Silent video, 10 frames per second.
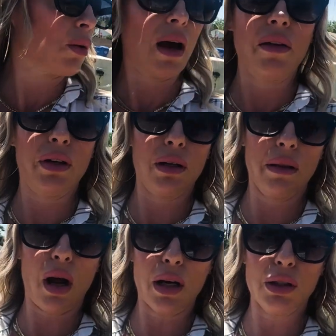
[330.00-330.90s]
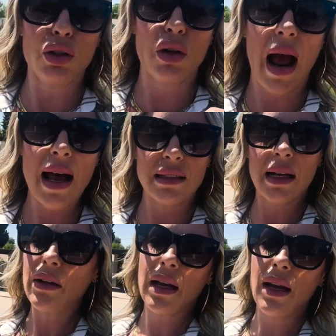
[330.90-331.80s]
you have your large grass
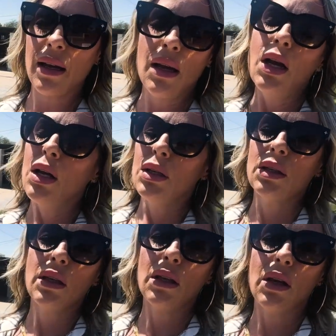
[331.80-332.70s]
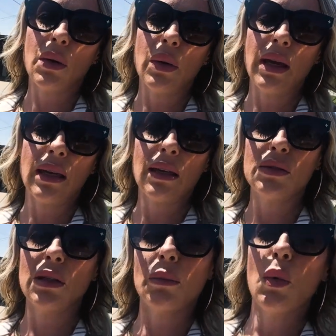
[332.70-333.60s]
area. You know, it
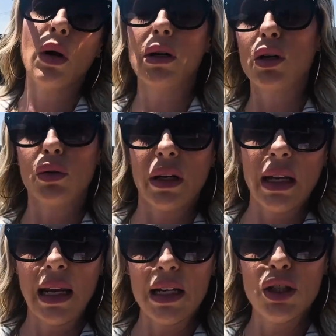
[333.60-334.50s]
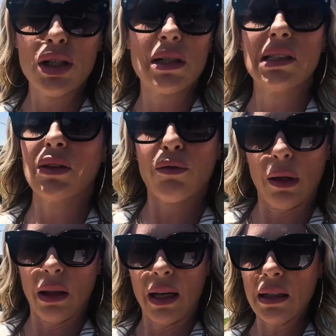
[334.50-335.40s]
gives you more greenage, doesn't
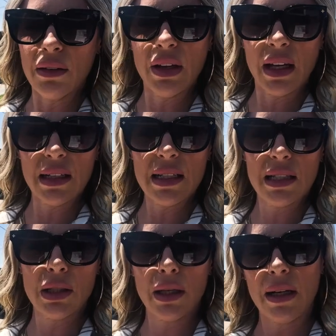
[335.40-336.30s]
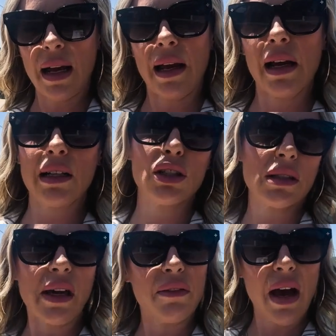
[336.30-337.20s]
feel like living in a desert. And I kind of
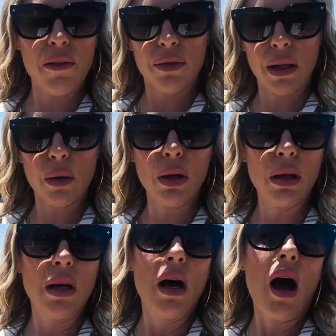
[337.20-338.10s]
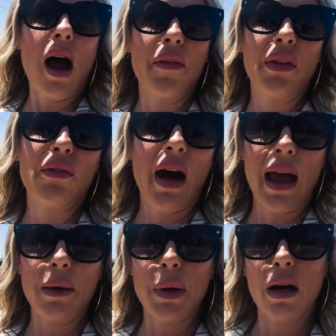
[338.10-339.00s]
just love that feel and the
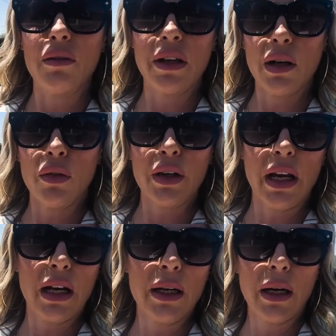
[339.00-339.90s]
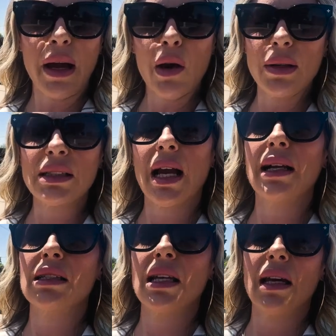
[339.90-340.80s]
vibe of it over here. I always
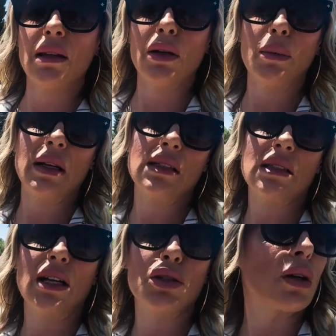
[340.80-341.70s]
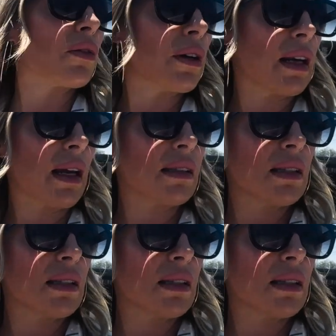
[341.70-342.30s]
kind of say a little bit of Central Phoenix